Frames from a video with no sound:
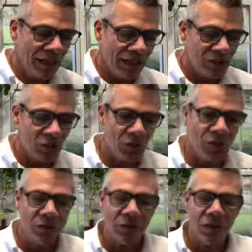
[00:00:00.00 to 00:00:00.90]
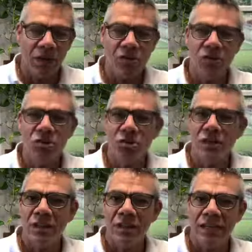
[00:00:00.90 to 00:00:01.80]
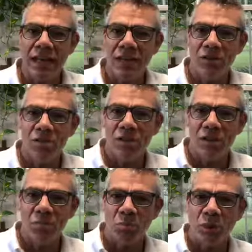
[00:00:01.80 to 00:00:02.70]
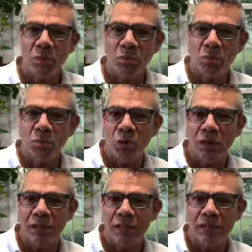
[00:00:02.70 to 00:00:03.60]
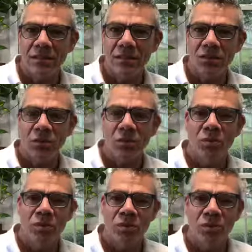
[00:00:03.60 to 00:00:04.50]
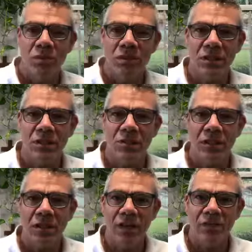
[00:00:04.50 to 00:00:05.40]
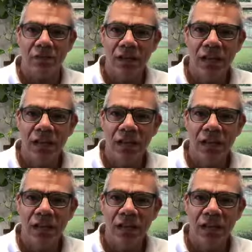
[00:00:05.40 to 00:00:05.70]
And she re understood that the energy that people brought into the room as she was in her recovery